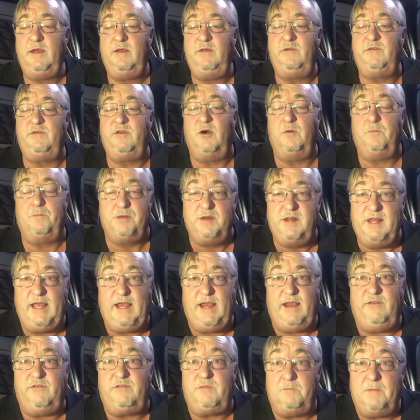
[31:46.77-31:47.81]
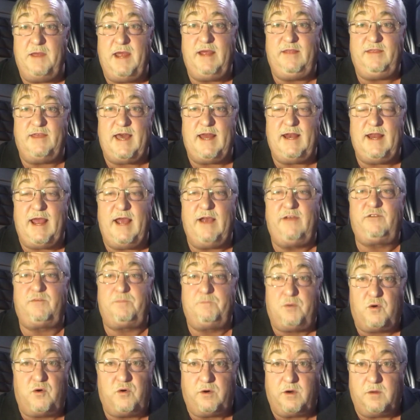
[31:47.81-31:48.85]
So please make that
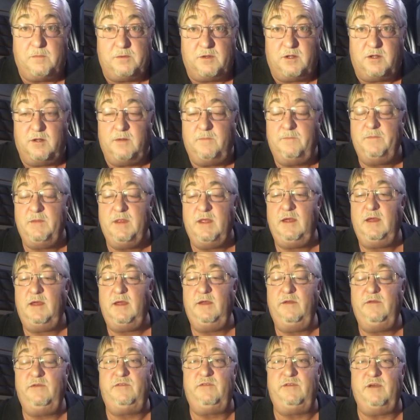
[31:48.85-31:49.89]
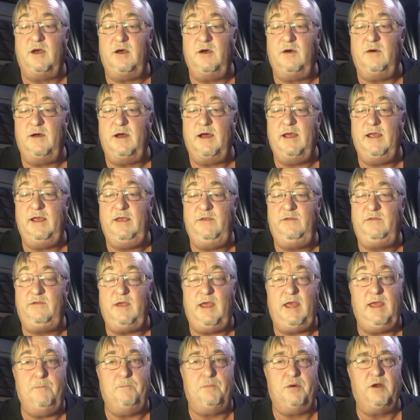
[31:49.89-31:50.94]
exportable. So
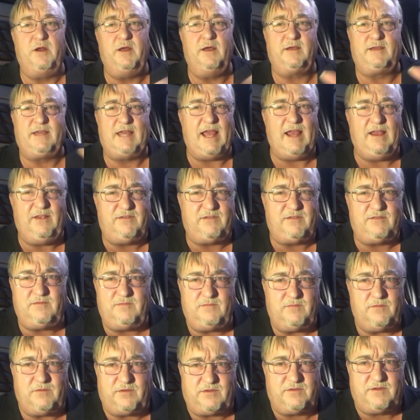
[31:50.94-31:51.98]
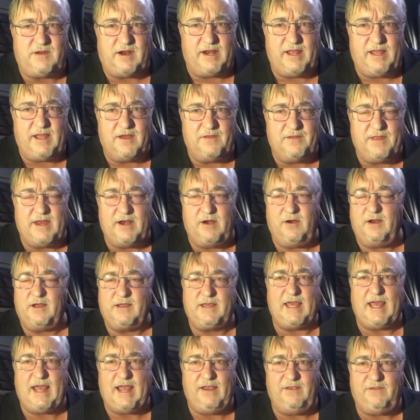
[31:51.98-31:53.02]
he put a case study on that, or a
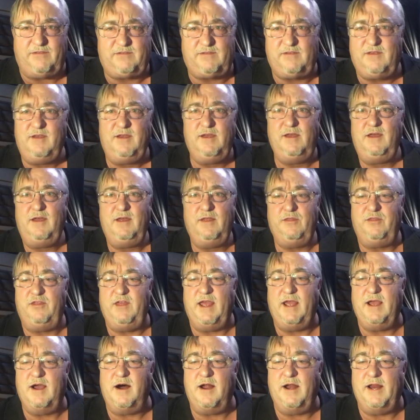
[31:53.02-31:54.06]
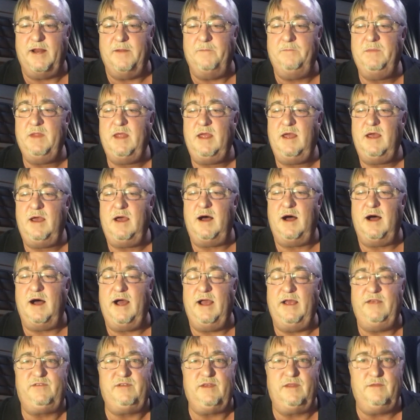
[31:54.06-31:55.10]
case thing on
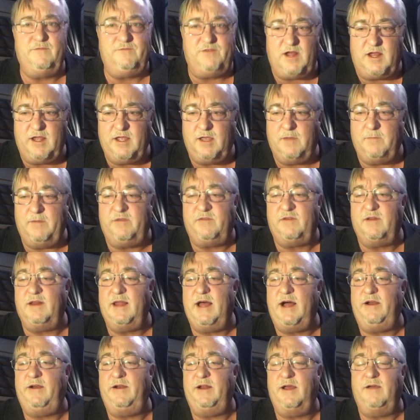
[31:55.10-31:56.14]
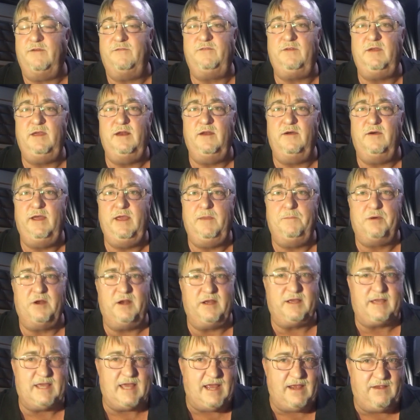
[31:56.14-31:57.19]
it. He said the volume isn't loud enough. You know, he put a
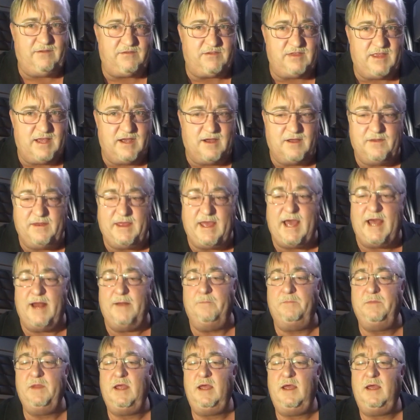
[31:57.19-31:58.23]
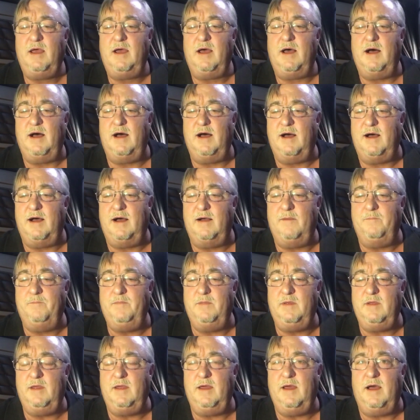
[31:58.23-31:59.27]
case thing on that.
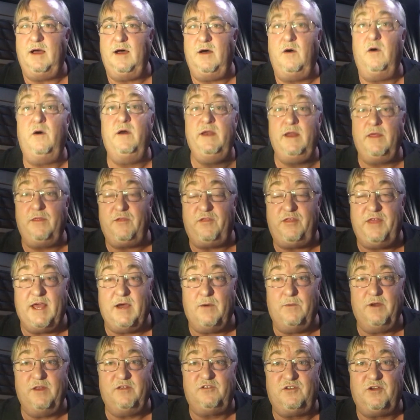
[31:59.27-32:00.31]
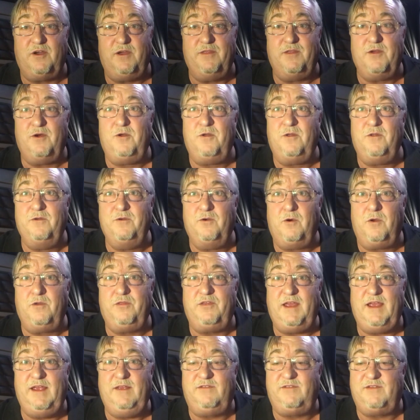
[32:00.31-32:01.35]
Another thing I want you, the whole
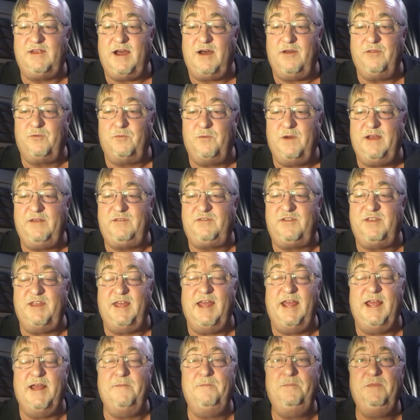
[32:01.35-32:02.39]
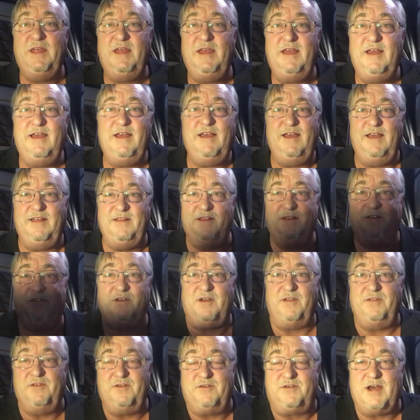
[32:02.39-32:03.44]
northeast southwest thing that's
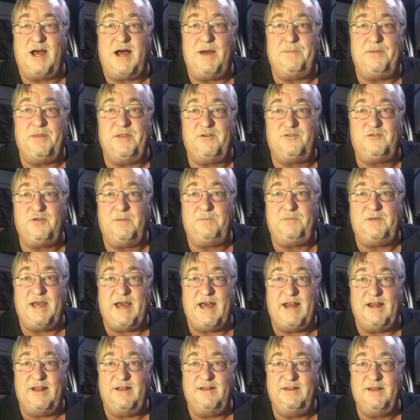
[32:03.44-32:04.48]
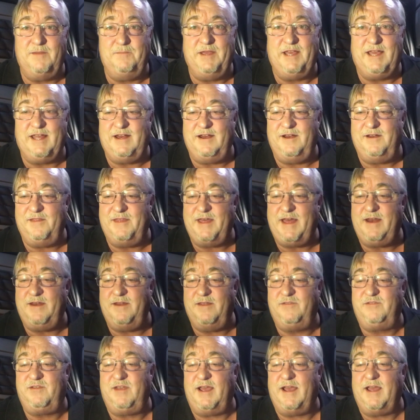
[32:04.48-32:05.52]
on the top of the trip data. Let me get into that in
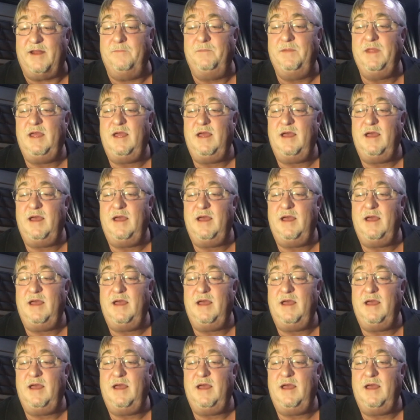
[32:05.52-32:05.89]
a second.